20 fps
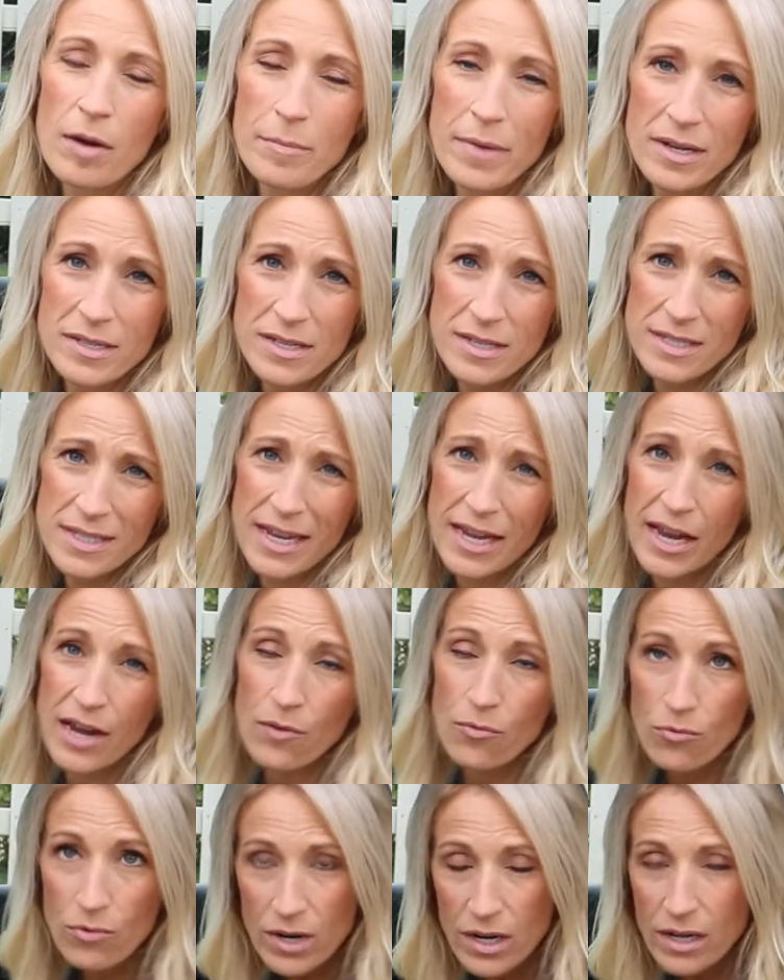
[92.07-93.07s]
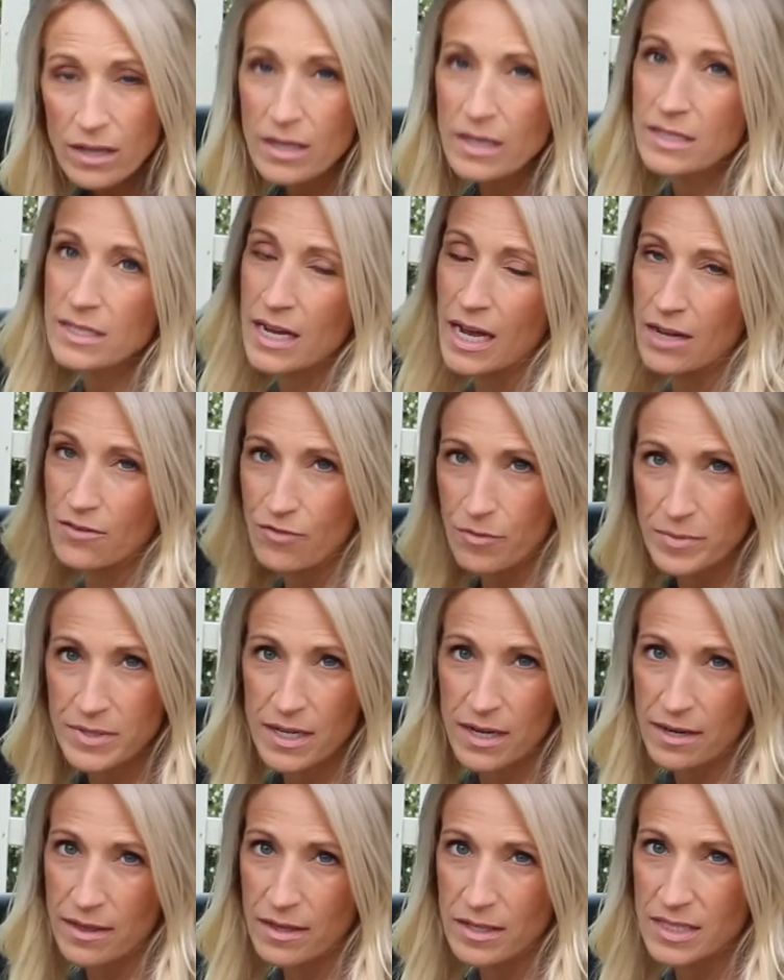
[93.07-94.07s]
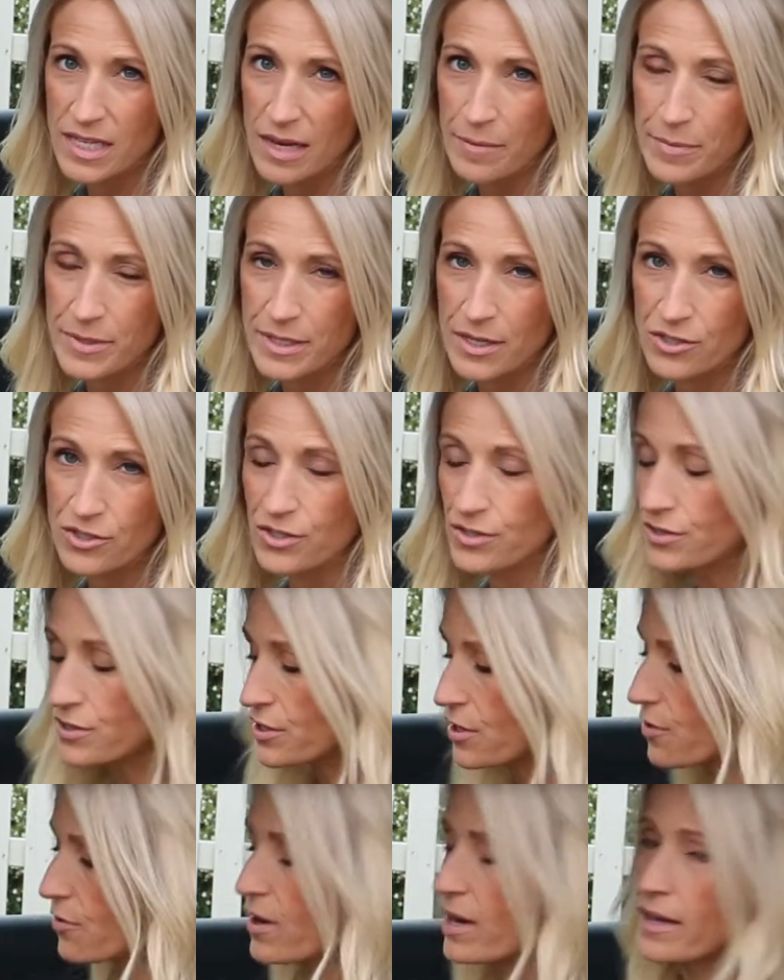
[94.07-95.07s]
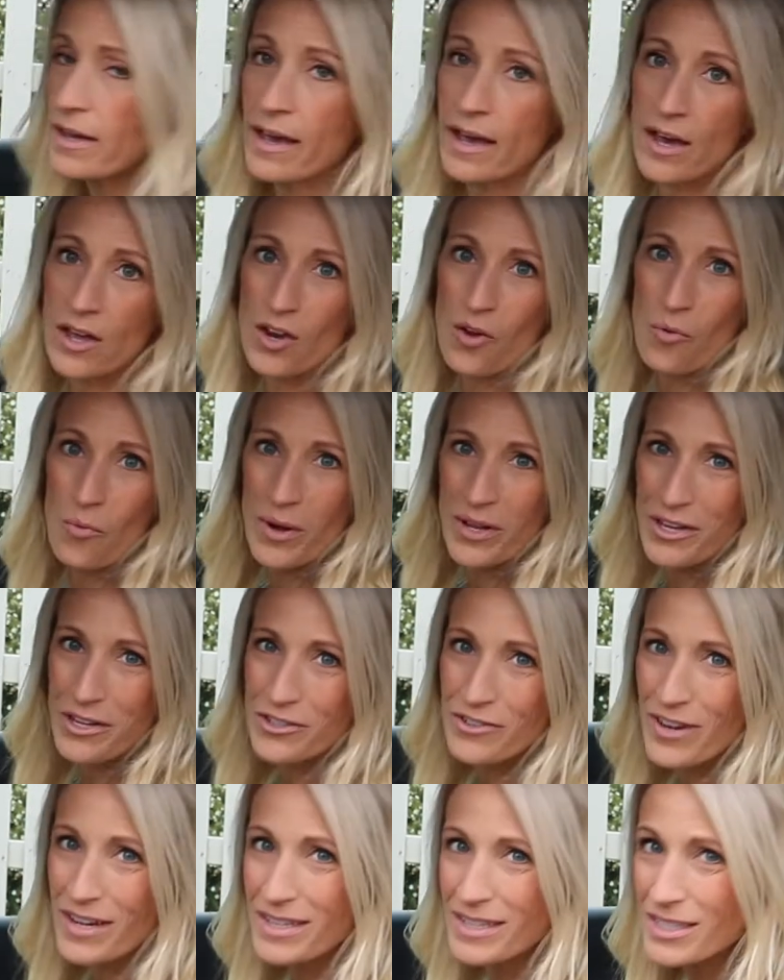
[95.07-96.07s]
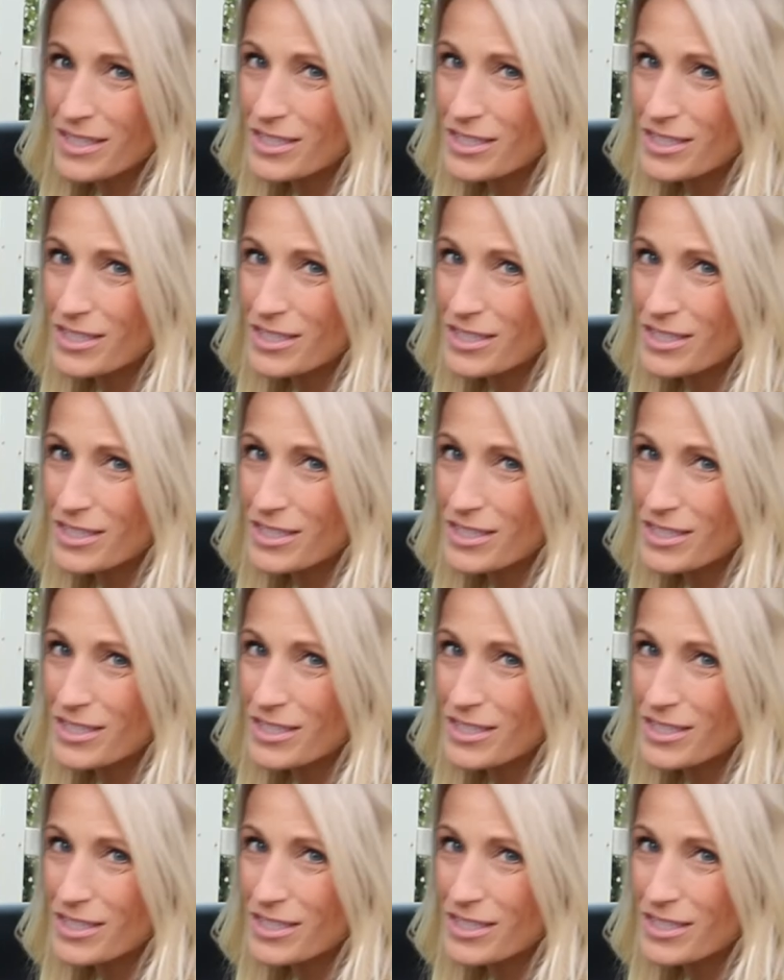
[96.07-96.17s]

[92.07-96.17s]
muscles can get really tight from sitting in the same position. So again, when your truck is